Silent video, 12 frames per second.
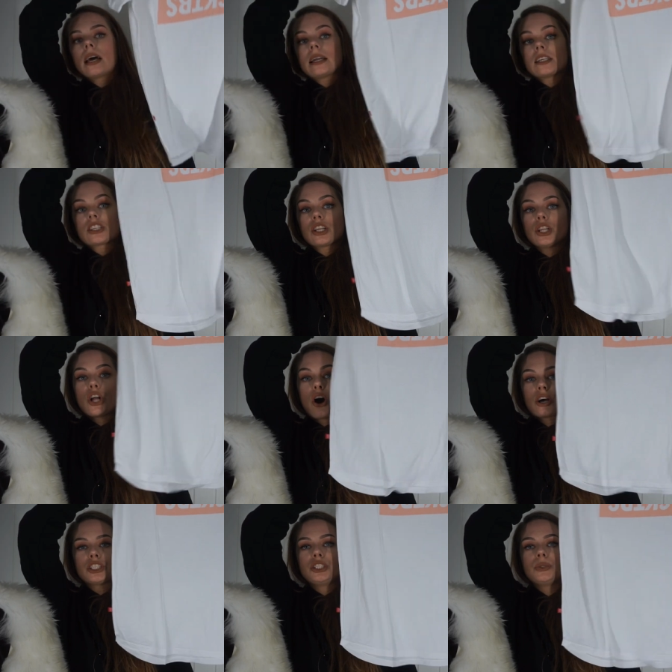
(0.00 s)
and it's a
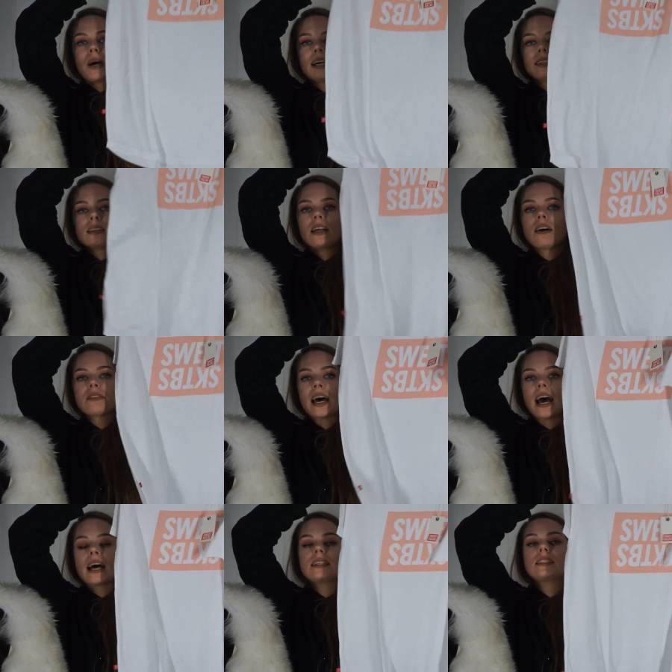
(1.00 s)
long too. I love
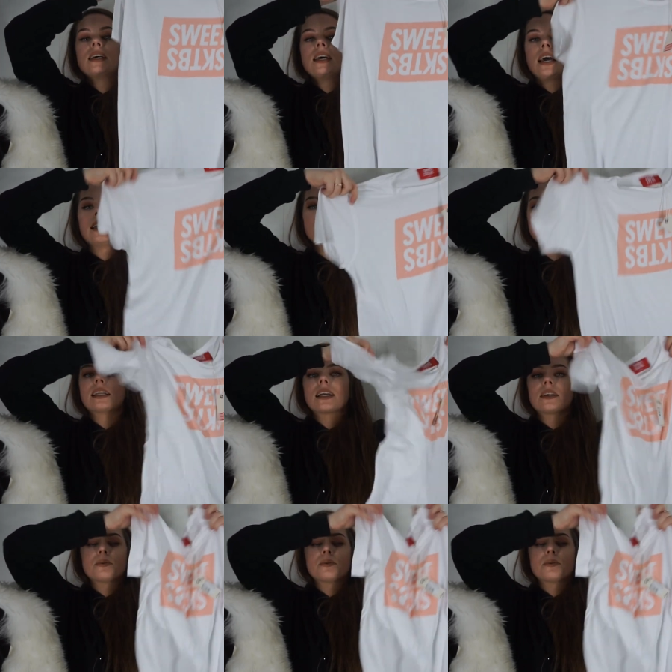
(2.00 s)
that. And it's like